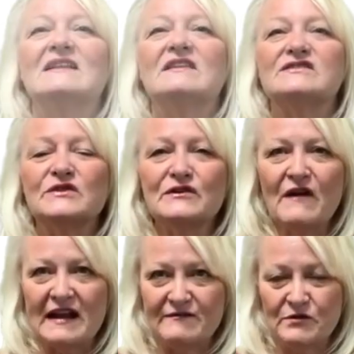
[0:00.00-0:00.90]
The
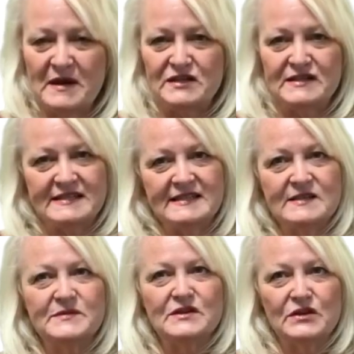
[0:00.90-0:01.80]
Certified Information
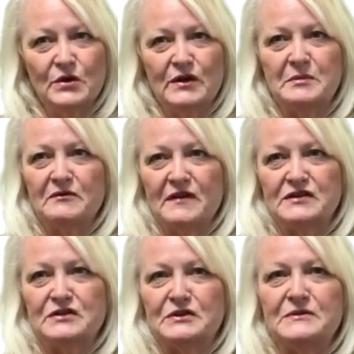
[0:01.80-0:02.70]
System Security
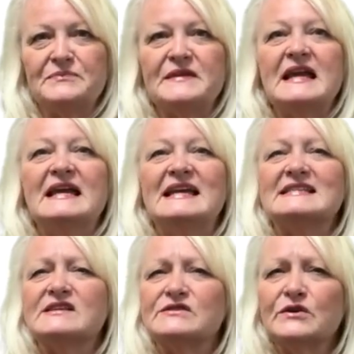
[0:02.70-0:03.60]
Professional
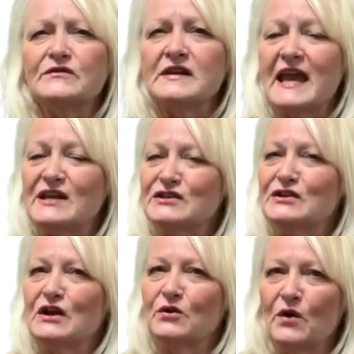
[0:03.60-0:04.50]
is a certification
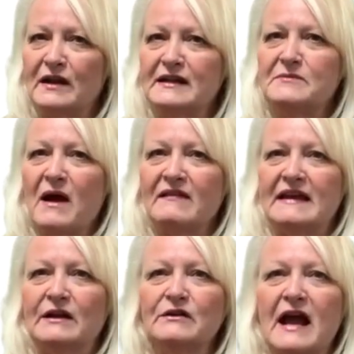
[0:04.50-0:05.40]
accredited by the
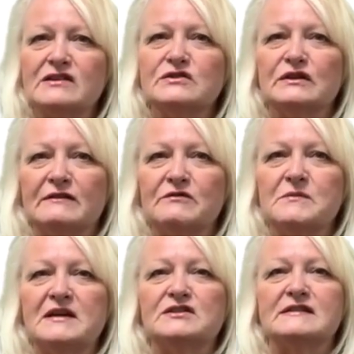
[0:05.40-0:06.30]
International
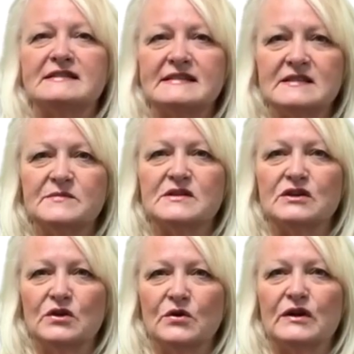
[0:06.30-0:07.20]
Information System
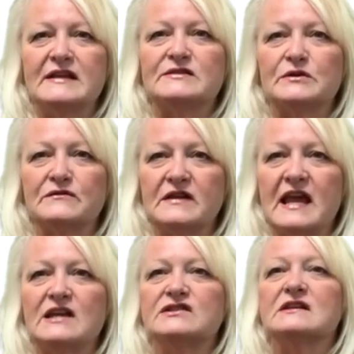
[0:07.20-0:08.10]
Security
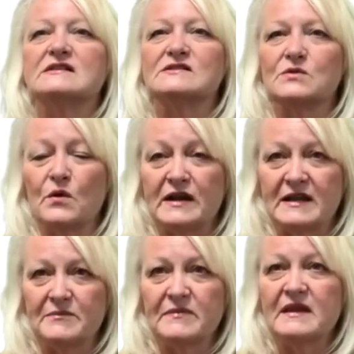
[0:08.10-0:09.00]
Certification
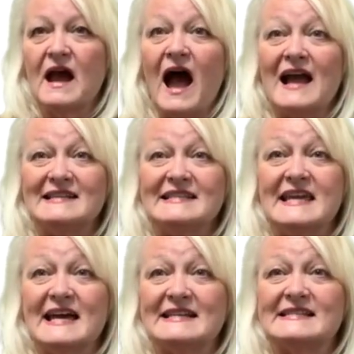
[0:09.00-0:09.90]
Consortium,
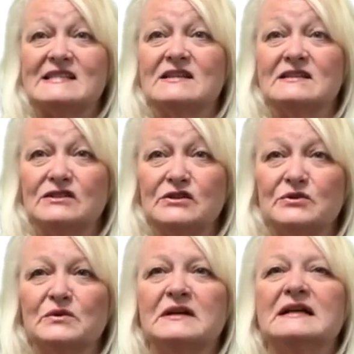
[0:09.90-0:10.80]
ICS
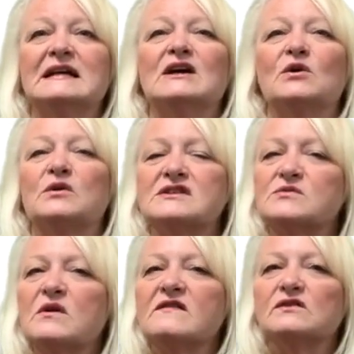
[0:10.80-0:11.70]
2, which is
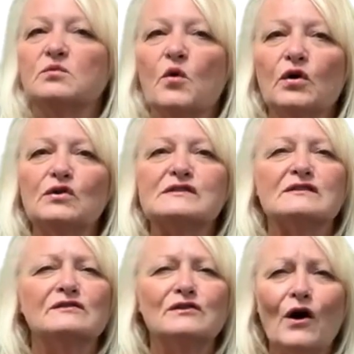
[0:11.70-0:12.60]
one of the world's
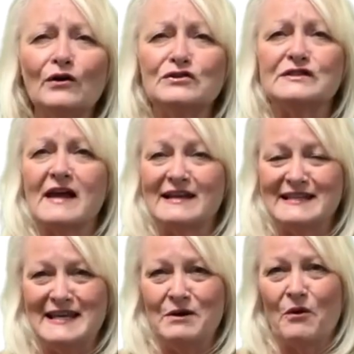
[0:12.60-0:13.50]
largest
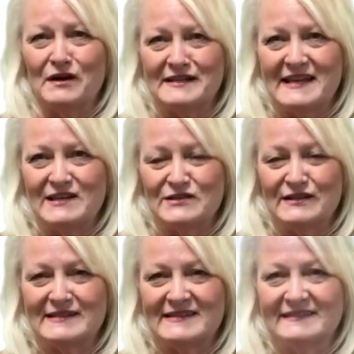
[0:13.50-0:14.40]
IT
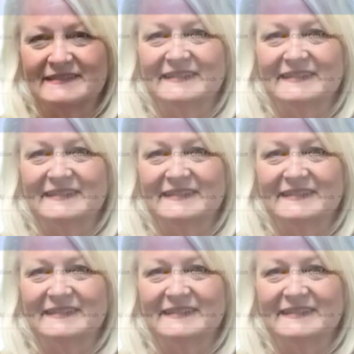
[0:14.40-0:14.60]
organizations.